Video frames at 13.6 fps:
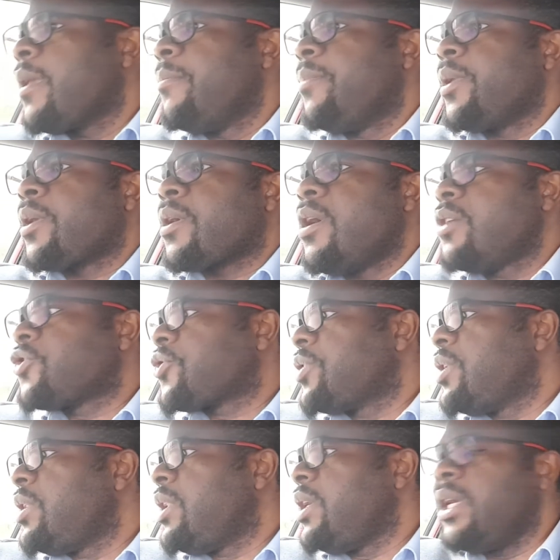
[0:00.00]
Because
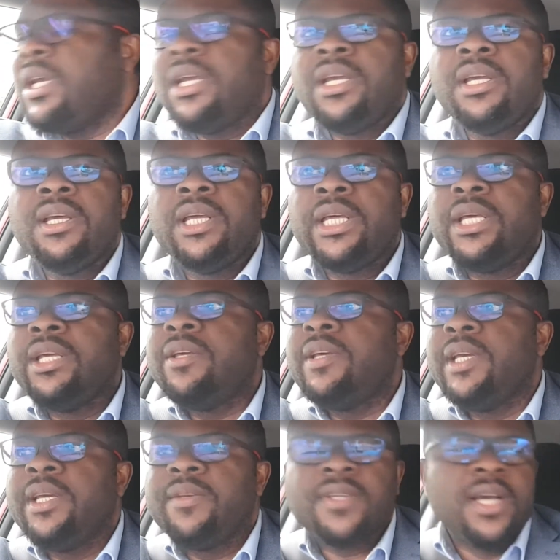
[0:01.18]
he
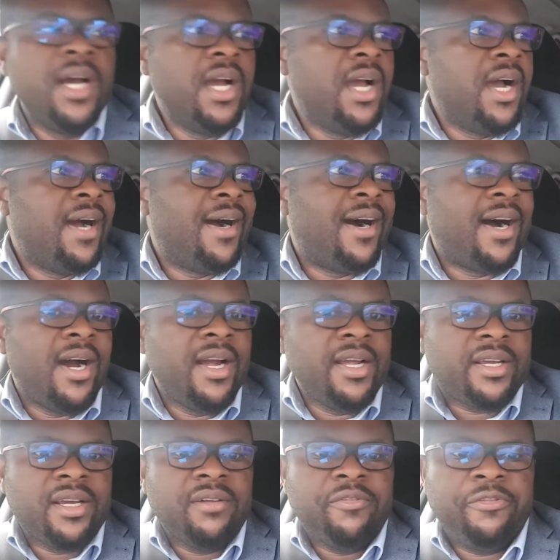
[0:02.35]
lives. I
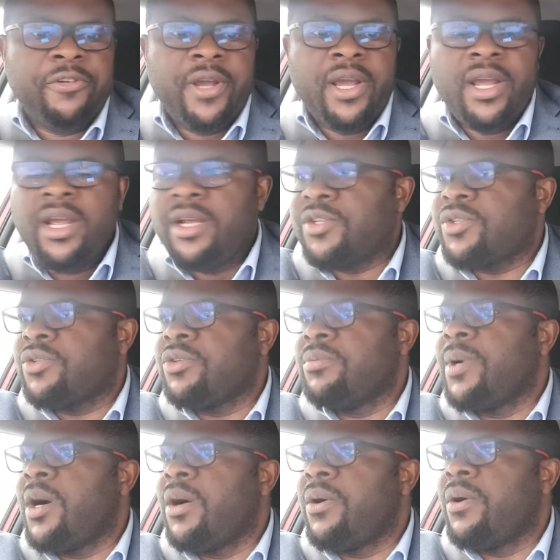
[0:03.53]
can face
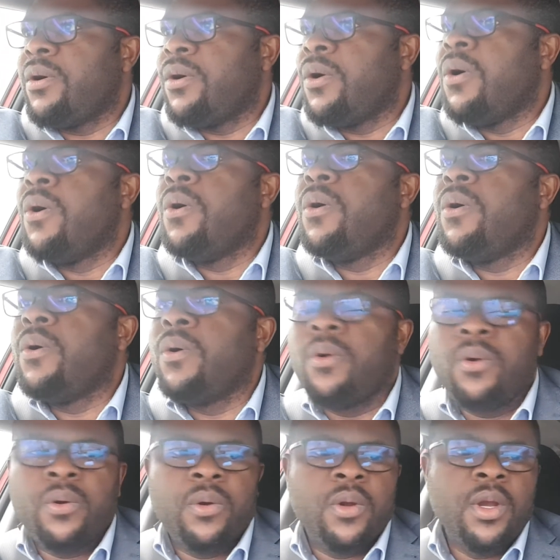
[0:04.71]

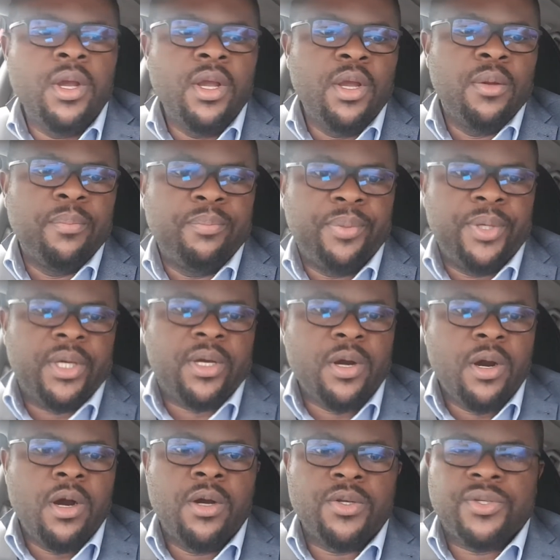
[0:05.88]
tomorrow.
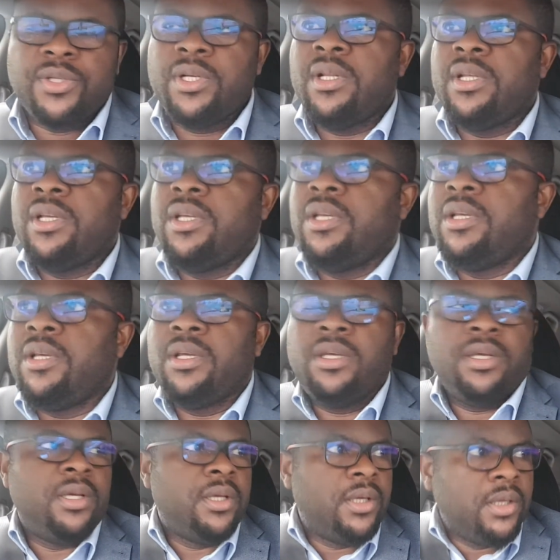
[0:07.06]
Because he
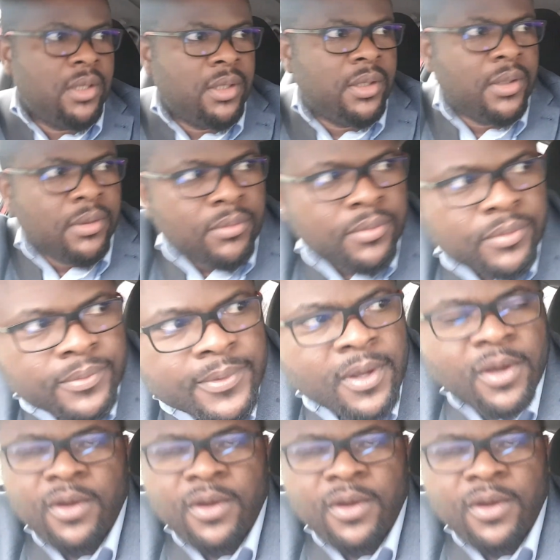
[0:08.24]
lives.